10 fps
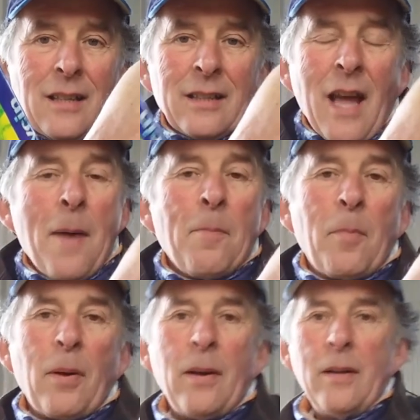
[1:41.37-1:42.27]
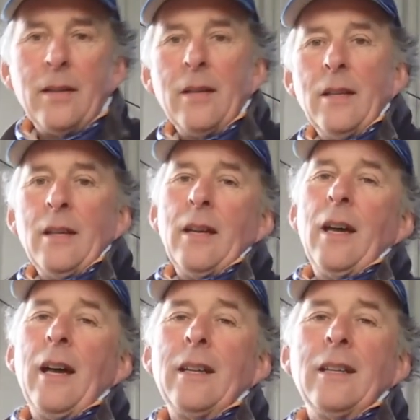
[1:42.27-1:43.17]
damp
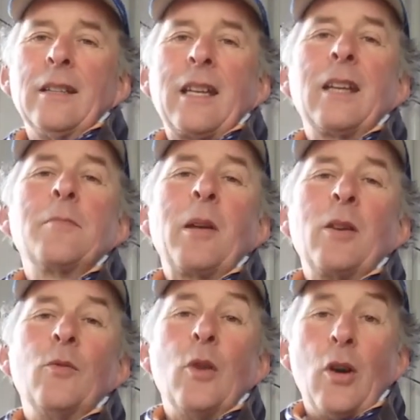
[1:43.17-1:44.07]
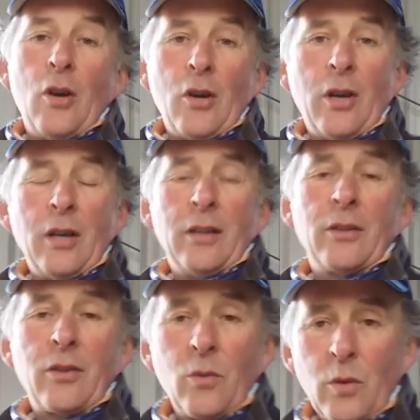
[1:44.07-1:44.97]
and it'll get a bit raw and
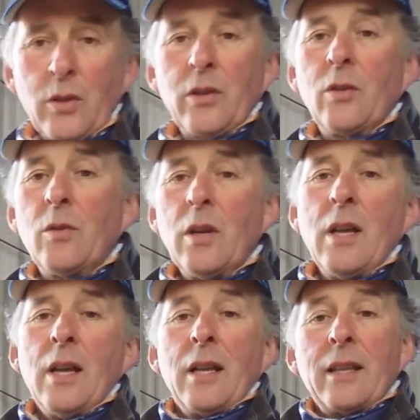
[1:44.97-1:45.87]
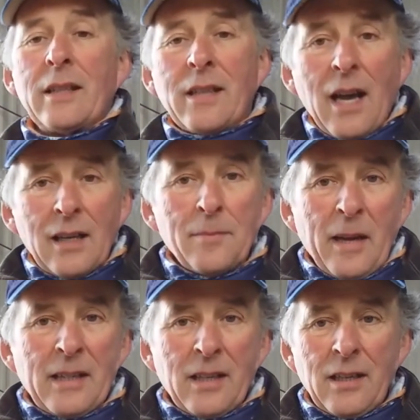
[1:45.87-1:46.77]
sore. So this
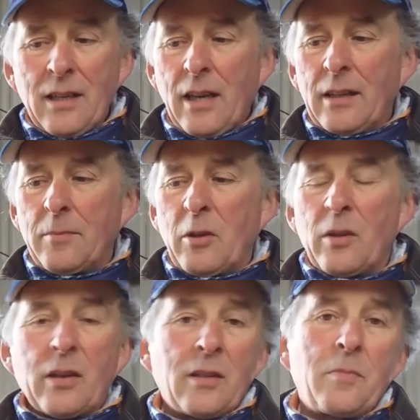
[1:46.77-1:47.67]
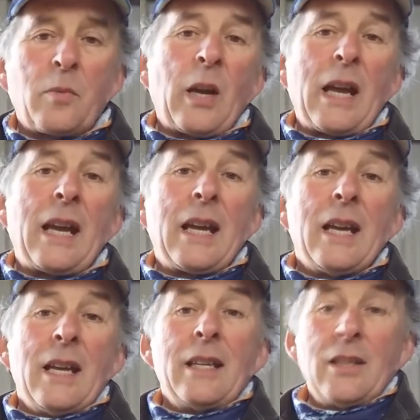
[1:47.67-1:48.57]
ailments antibiotic spray,
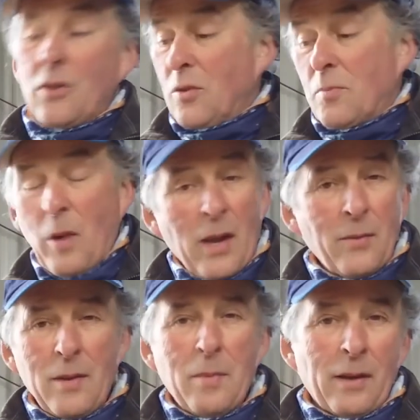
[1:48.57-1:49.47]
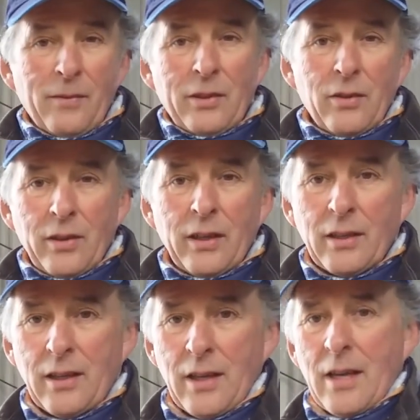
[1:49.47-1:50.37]
you just spray a wee bit of it on
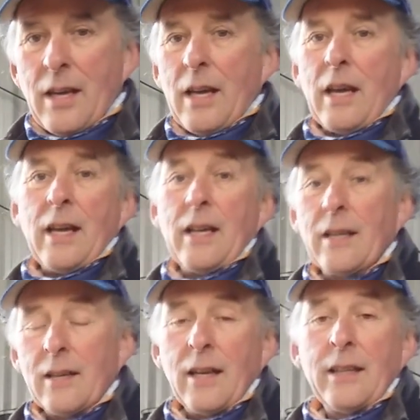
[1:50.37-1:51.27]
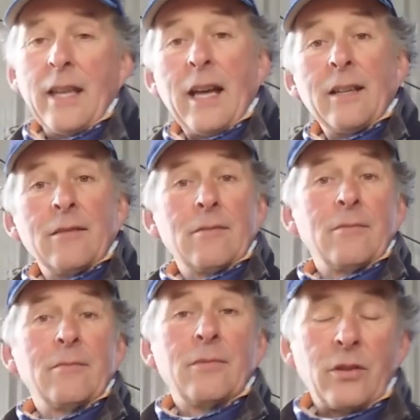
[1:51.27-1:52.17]
it, and that
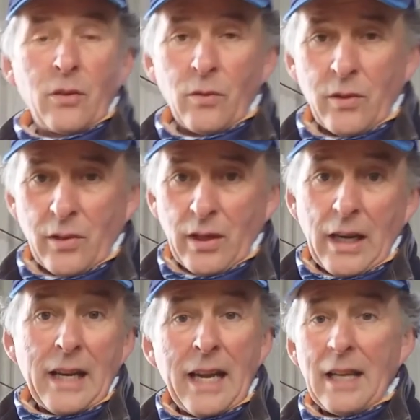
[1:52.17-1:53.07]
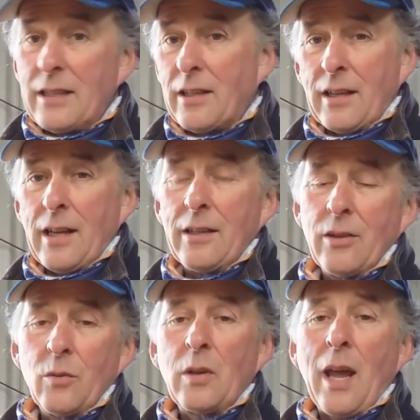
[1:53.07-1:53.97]
soothes it and heals it in
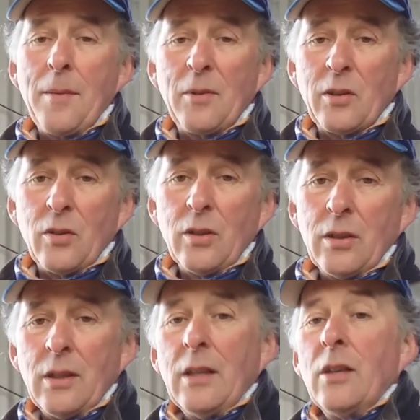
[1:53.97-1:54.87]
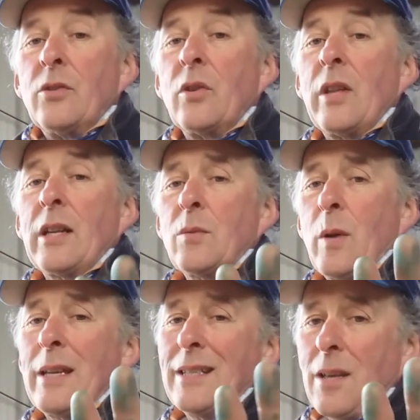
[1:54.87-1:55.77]
no time at all. So that's
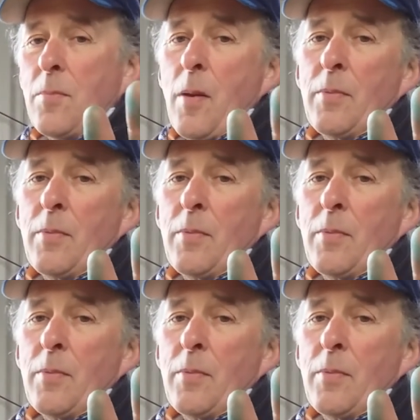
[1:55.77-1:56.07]
why you see